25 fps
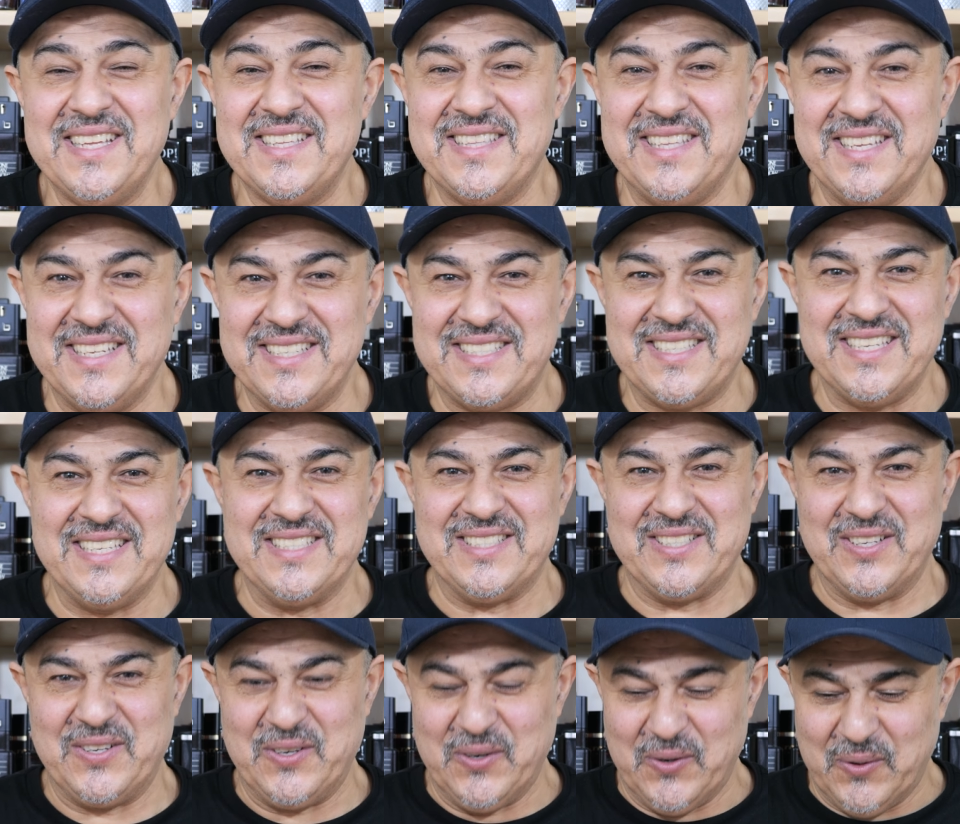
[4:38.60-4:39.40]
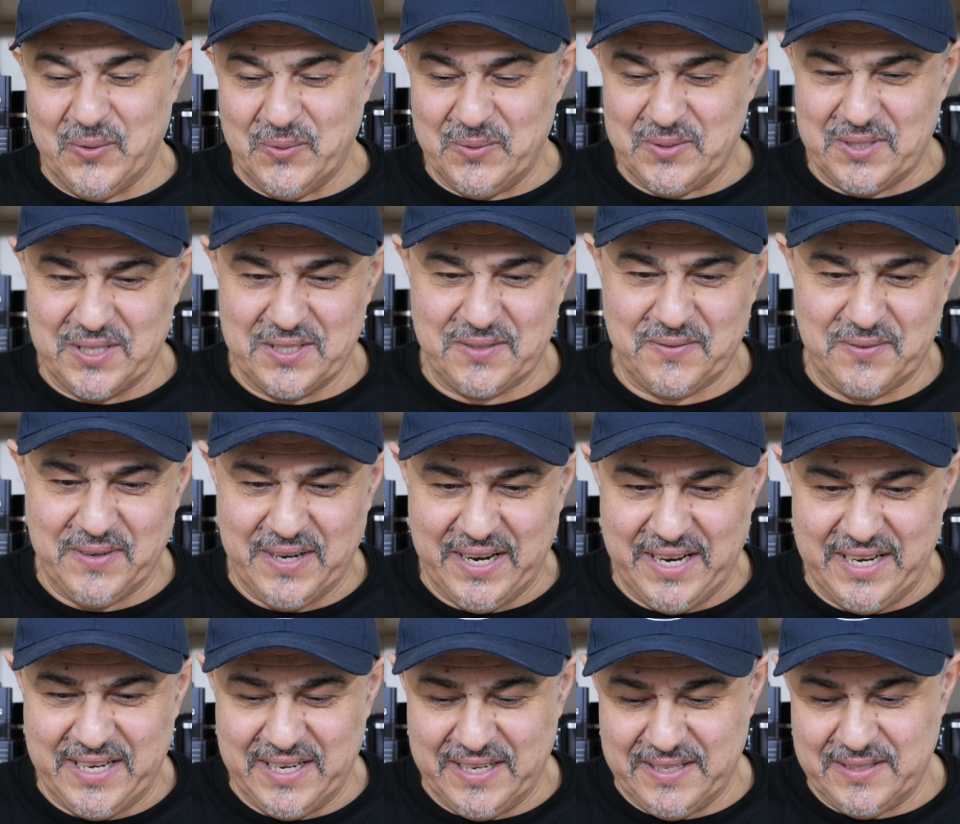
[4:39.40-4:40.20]
This is a gorgeous
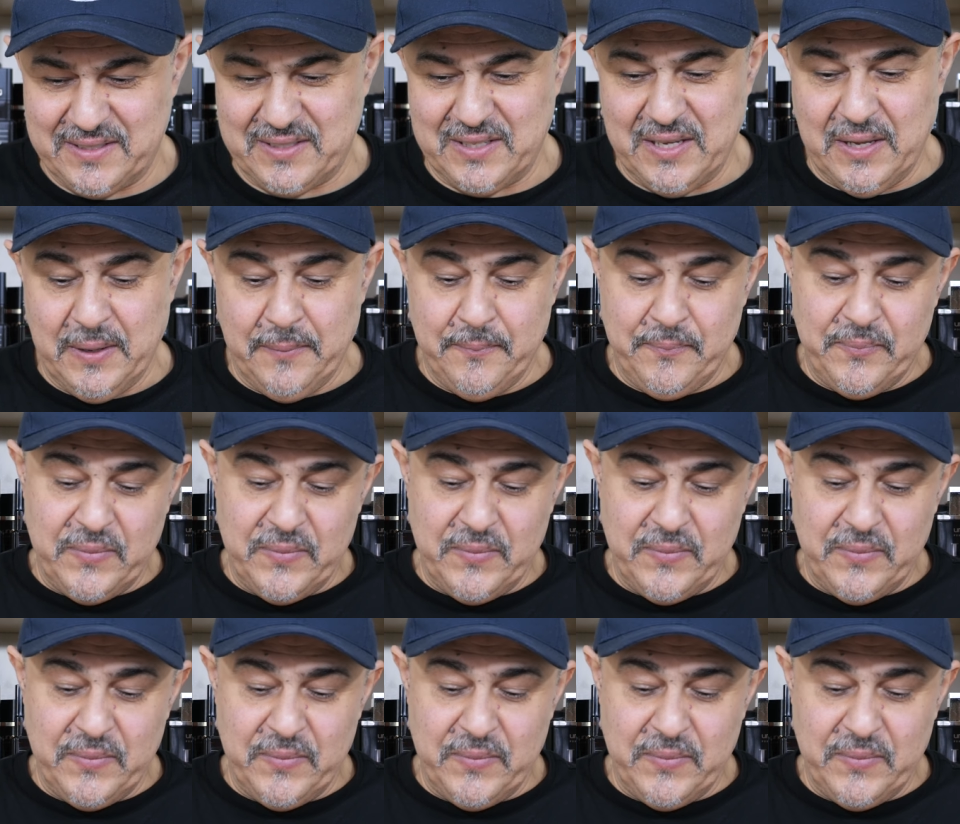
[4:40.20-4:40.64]
fragrance.